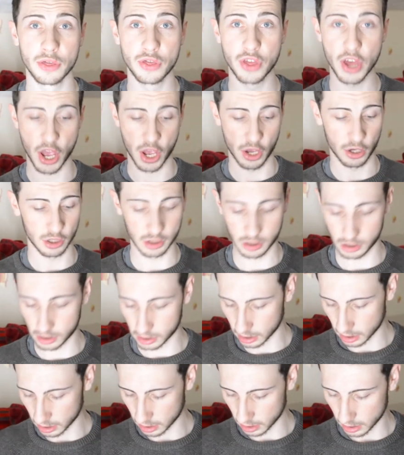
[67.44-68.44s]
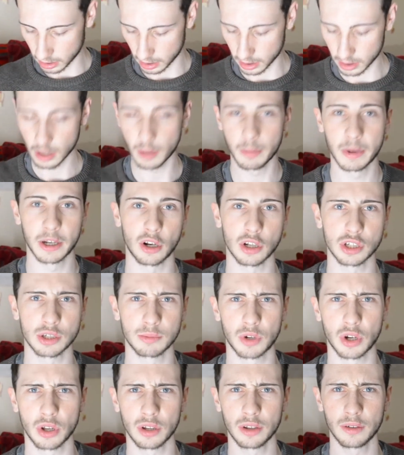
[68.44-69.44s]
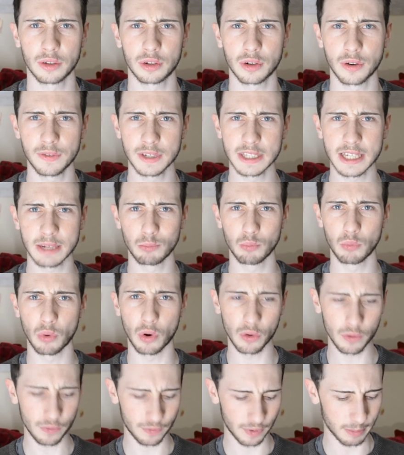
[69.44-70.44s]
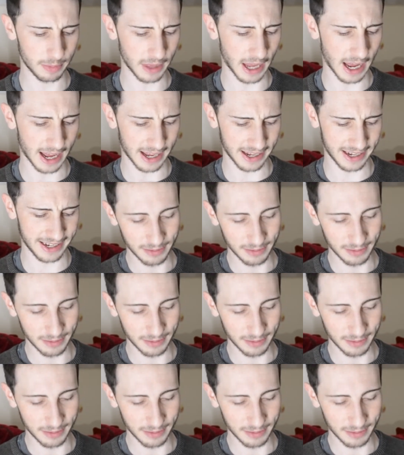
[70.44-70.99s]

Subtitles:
this. Oh my gosh, I'm covered in wool from that